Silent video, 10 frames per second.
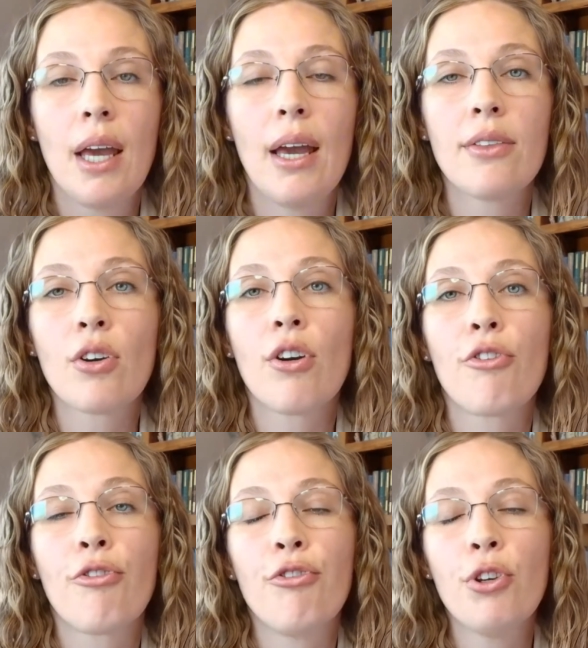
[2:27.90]
And there are a
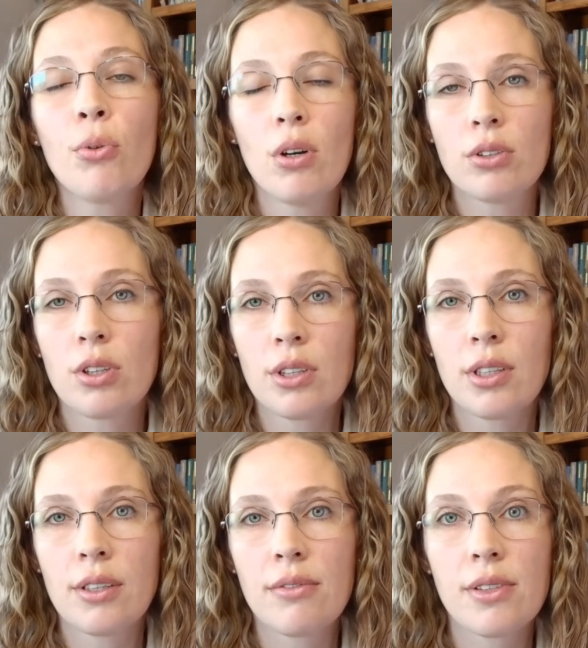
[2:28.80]
few
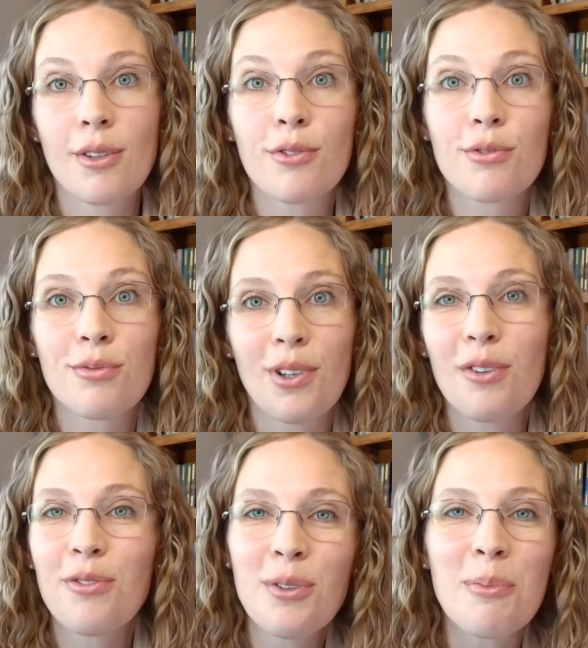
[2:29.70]
alternatives. There are
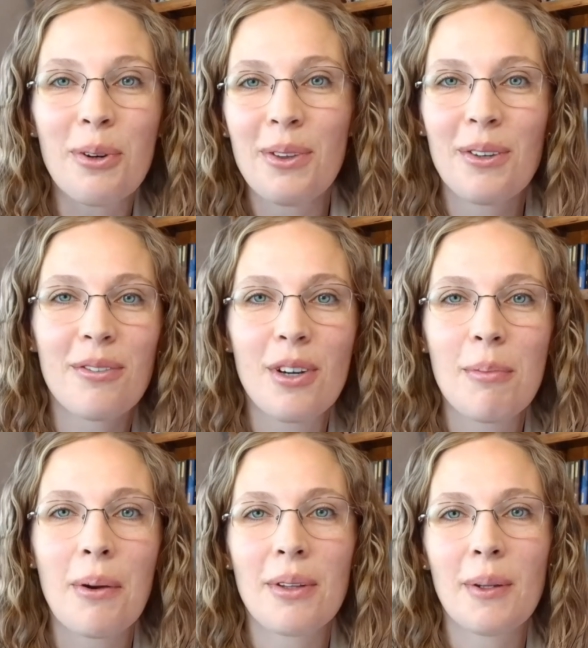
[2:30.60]
a few more that have
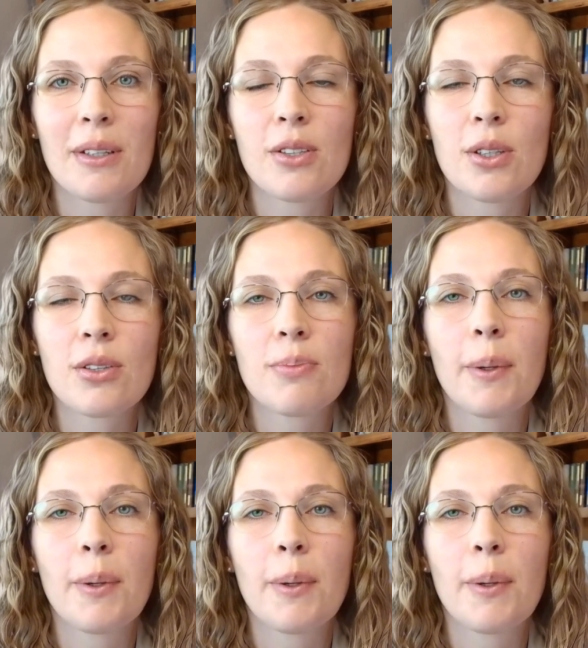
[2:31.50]
come out in the last years.